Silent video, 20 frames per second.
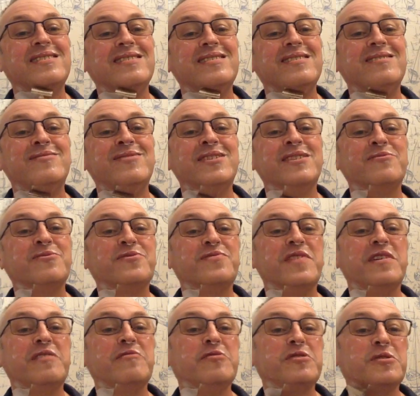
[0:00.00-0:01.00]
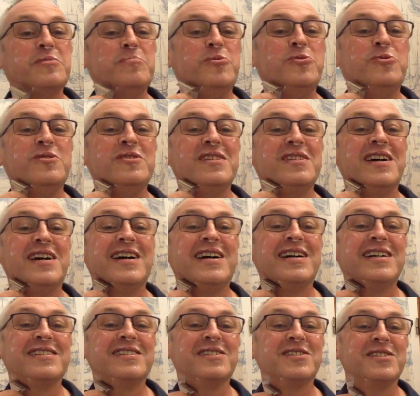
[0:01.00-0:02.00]
when I was very small, I
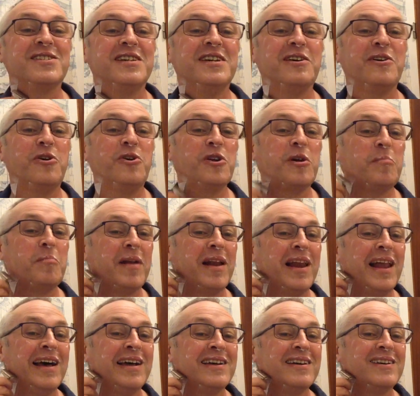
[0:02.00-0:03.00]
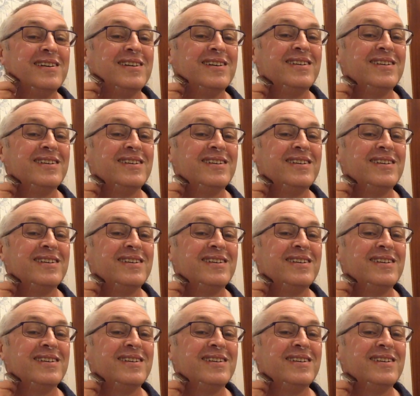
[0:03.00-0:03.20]
had to sit on a plank